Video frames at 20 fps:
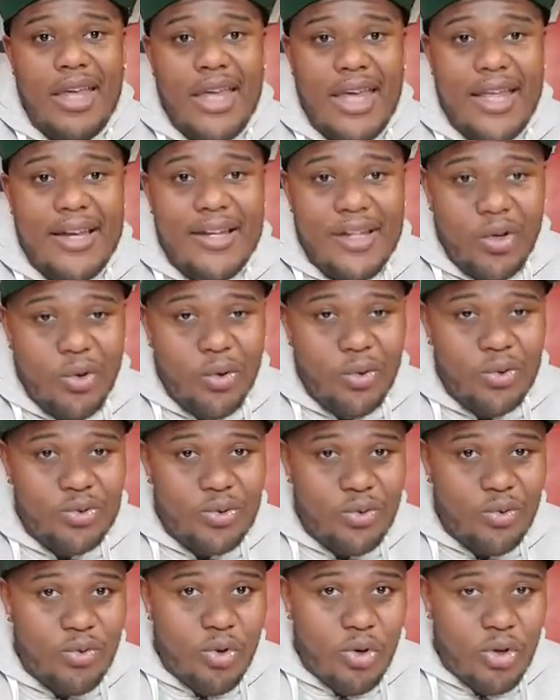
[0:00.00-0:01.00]
And
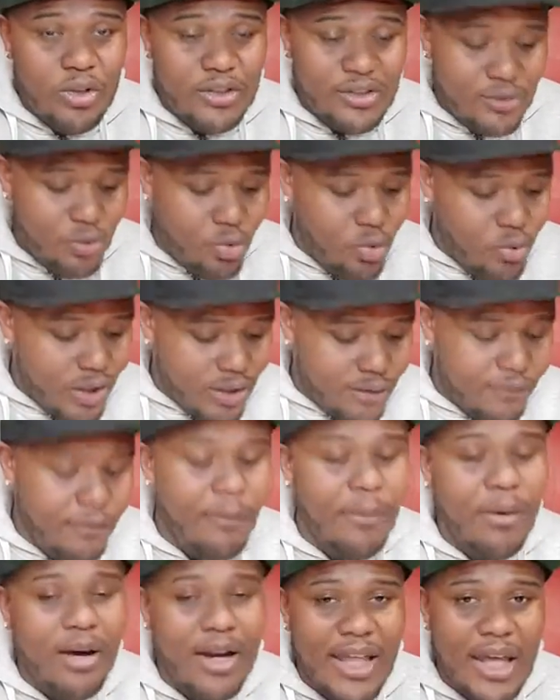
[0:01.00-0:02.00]
those who watch
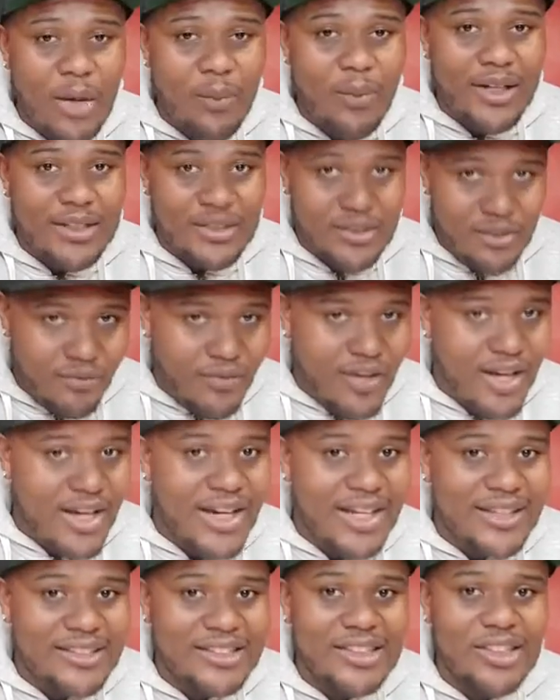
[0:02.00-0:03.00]
football and watch the
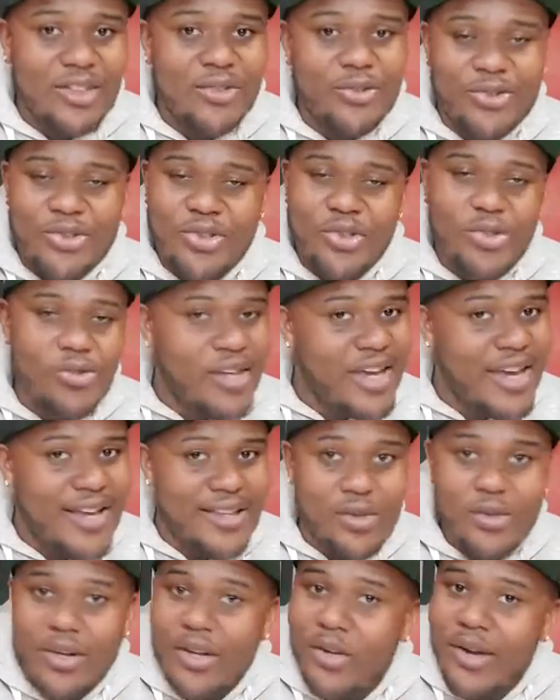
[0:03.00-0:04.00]
finances, coach, you
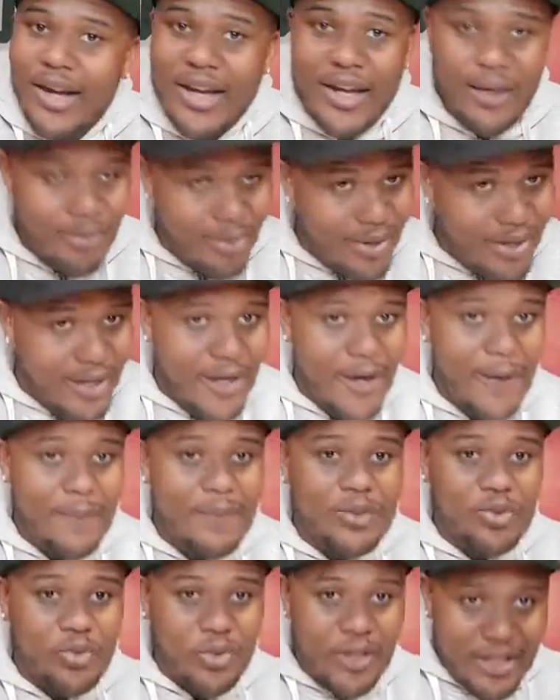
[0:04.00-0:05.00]
can't do that. You got to pay
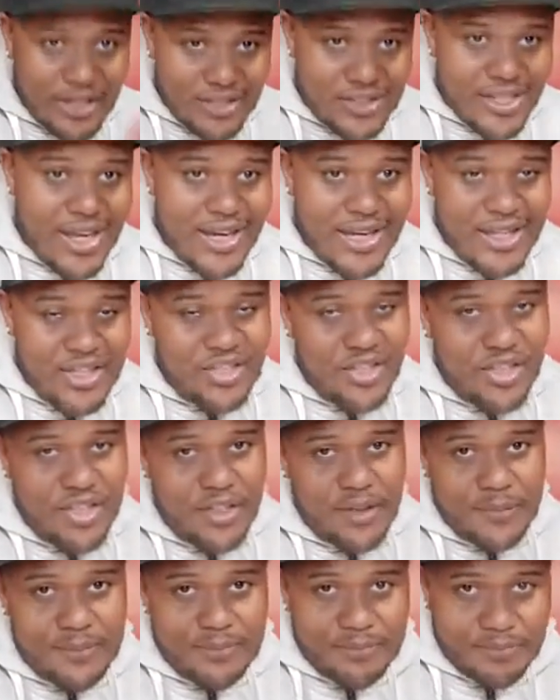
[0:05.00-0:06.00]
them so they stack each other.